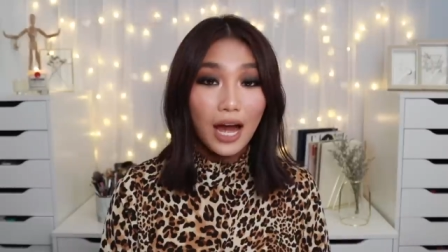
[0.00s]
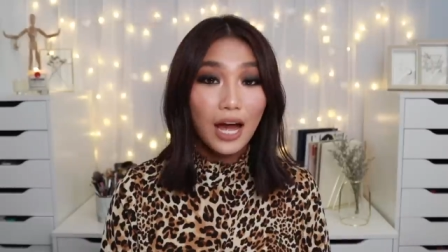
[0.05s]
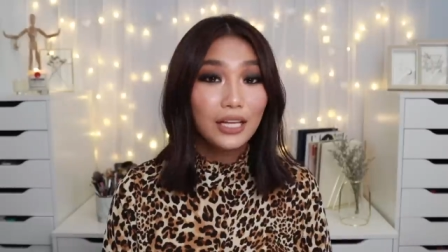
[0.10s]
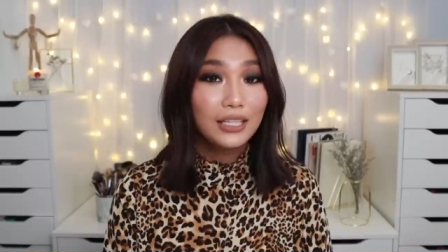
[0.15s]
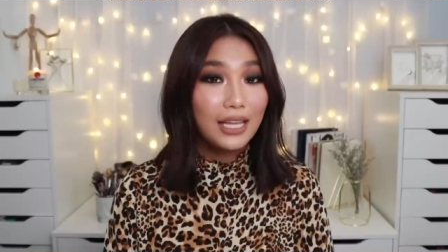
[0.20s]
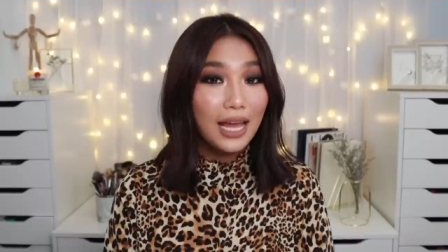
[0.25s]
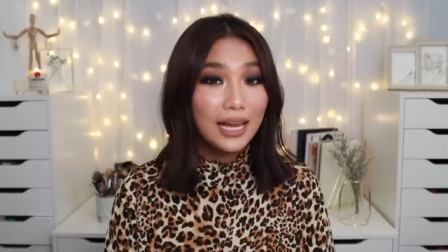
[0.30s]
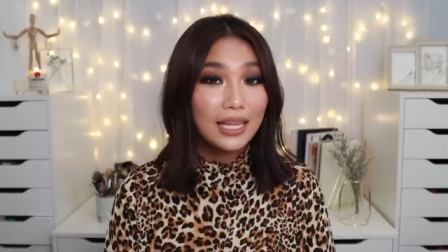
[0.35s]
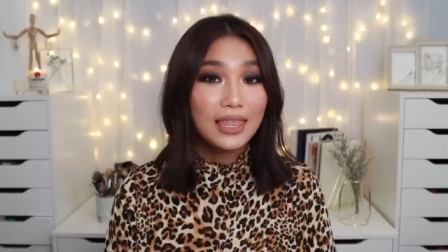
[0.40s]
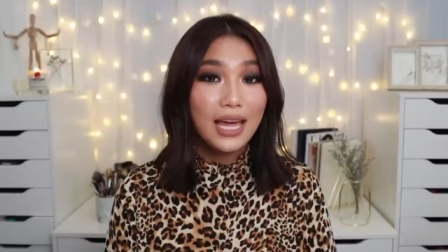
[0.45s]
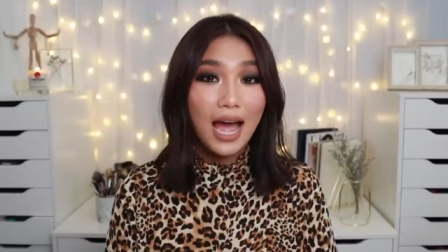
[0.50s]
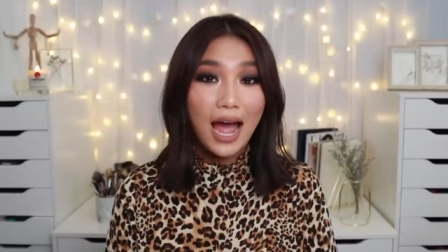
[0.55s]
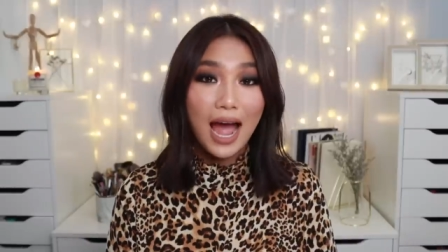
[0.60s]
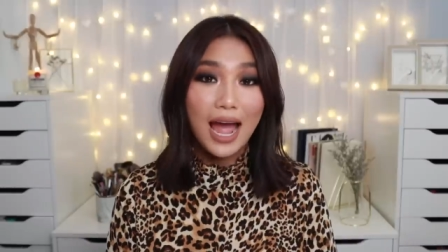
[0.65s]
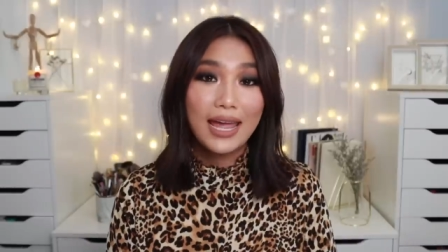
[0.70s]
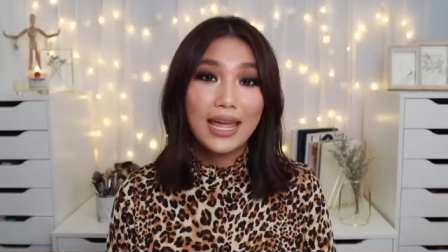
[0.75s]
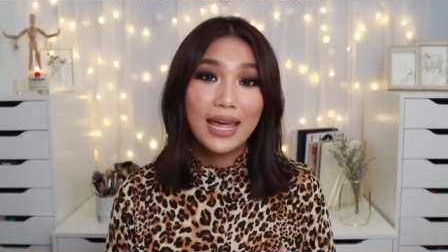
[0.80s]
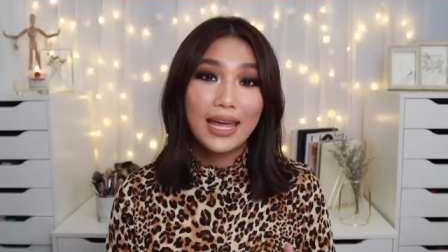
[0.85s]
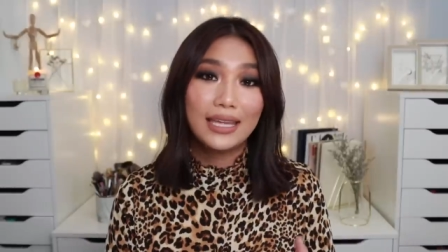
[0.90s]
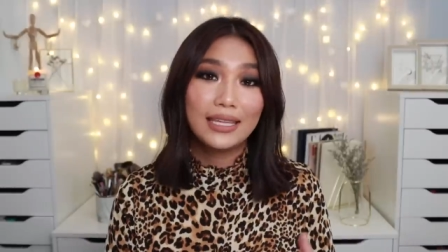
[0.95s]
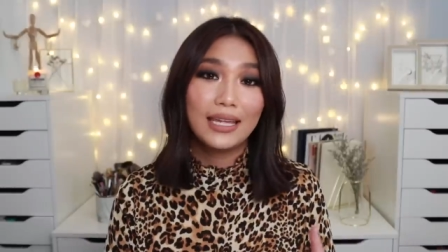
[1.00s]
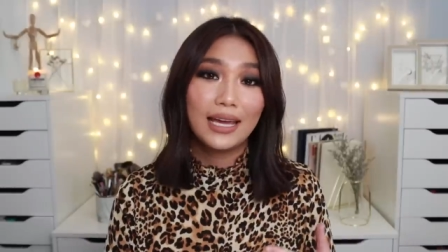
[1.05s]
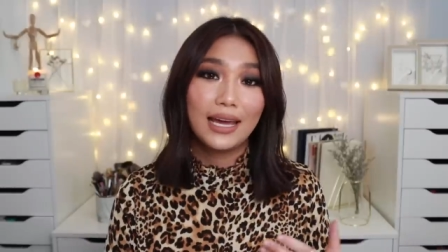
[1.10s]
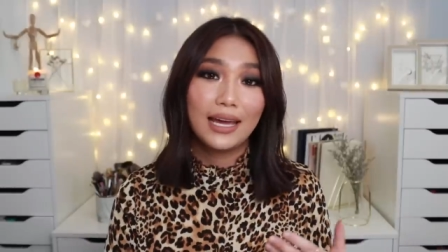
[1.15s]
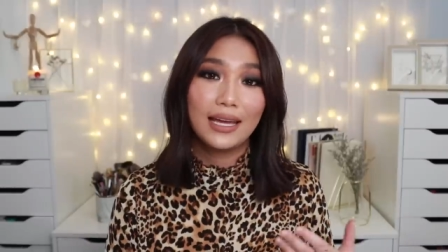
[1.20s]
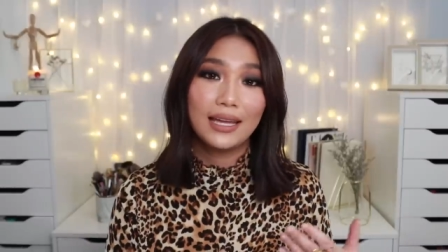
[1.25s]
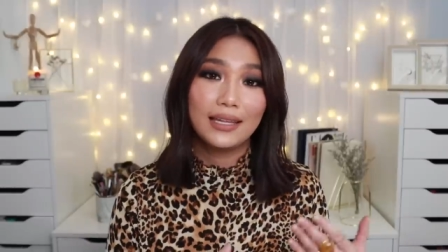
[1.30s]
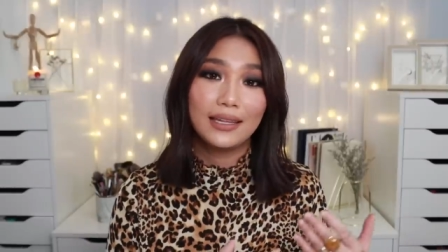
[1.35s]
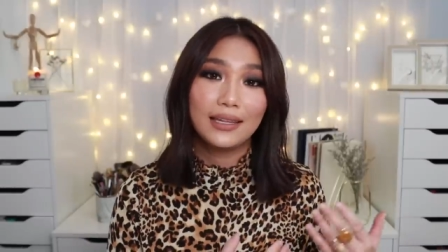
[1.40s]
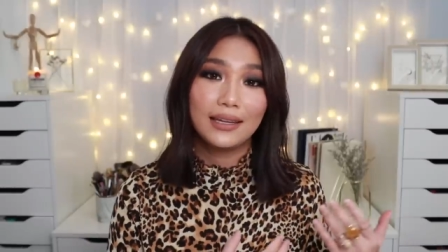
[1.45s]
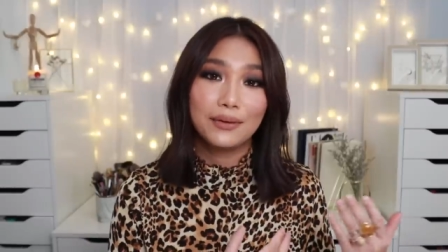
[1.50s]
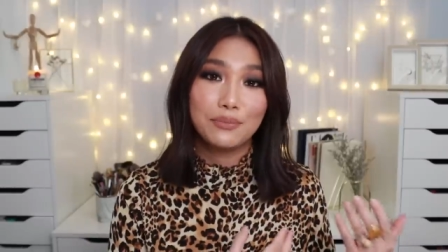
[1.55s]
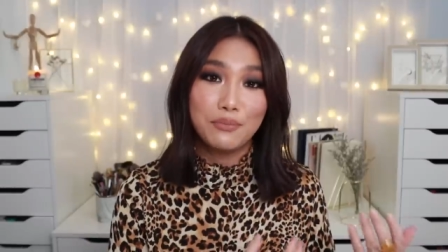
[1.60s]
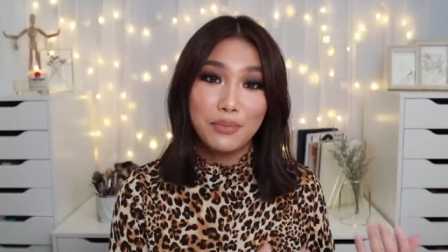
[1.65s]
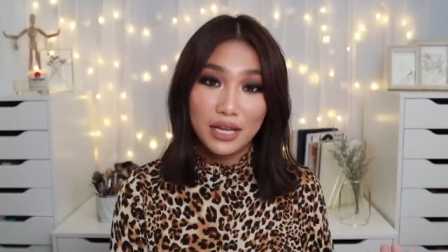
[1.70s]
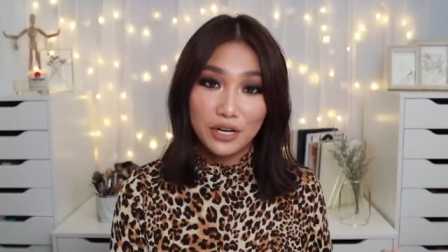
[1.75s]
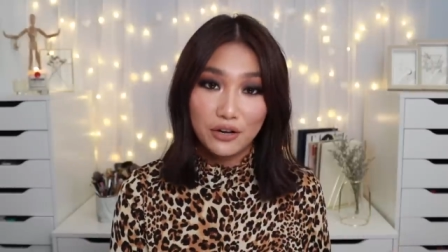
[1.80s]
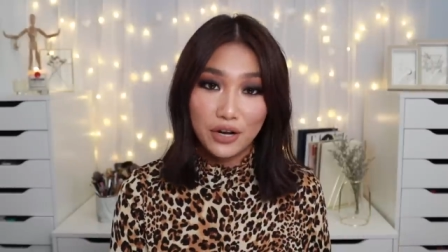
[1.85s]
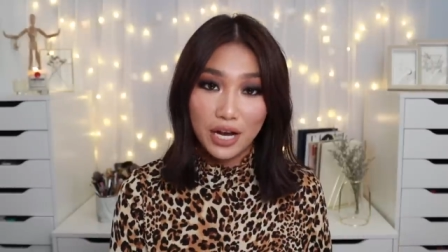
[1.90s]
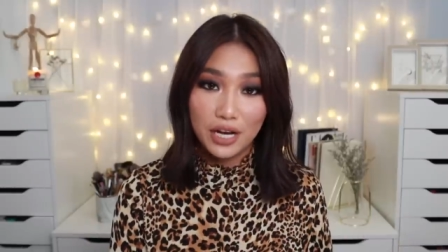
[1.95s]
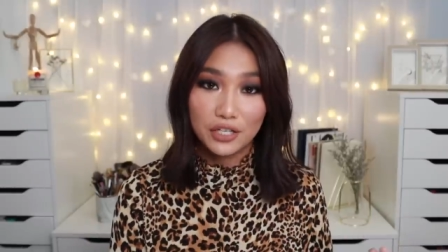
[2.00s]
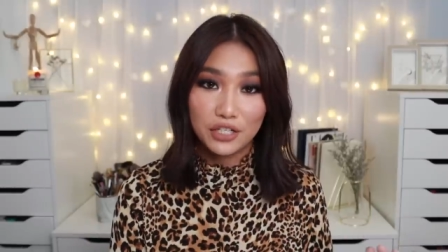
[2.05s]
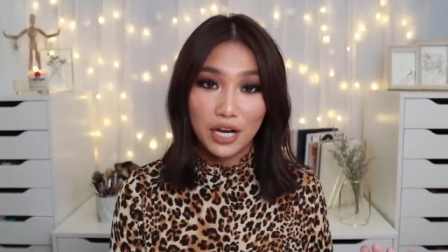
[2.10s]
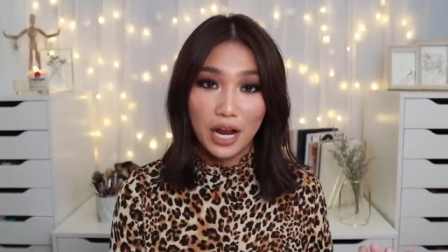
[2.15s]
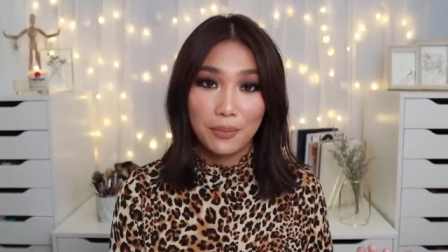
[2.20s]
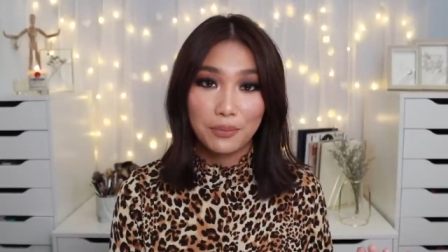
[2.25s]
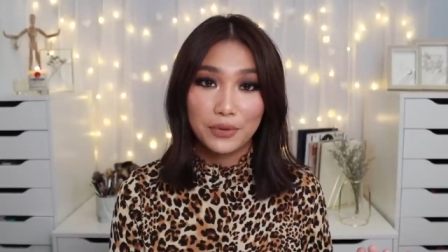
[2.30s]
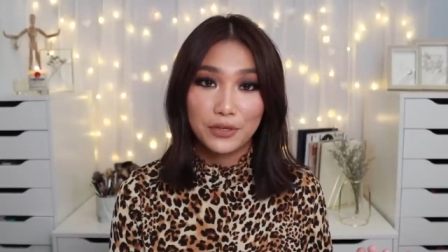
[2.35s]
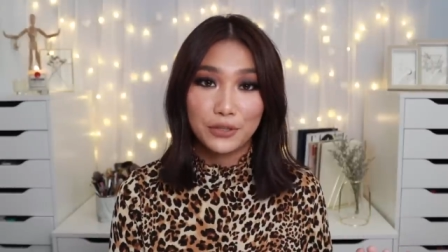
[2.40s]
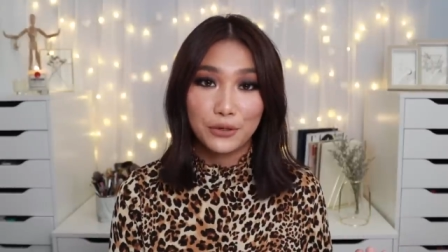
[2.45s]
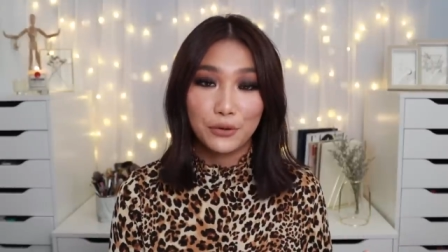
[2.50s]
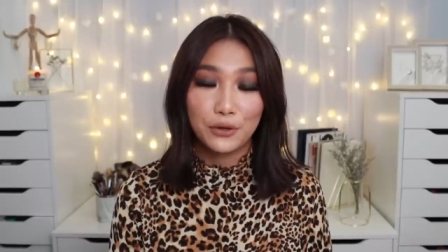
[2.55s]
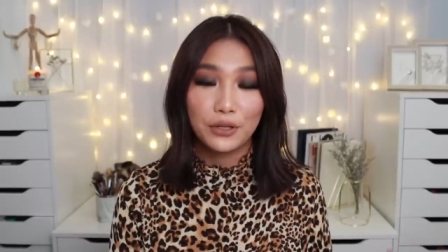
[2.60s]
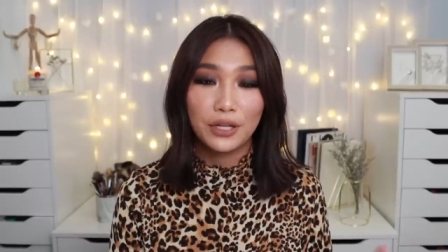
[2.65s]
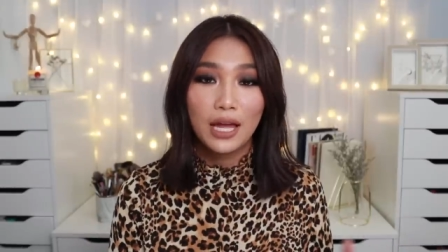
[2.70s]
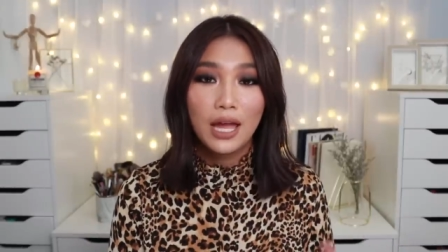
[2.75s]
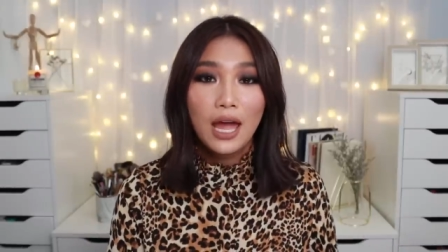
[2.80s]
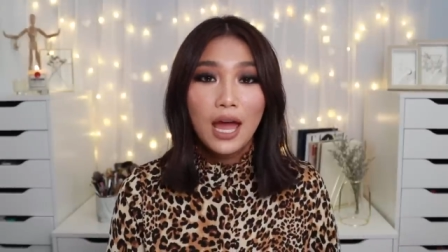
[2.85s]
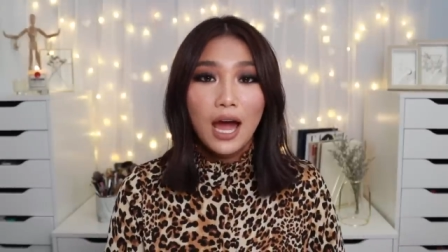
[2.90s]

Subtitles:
Unlike the high-end and mid-range episode,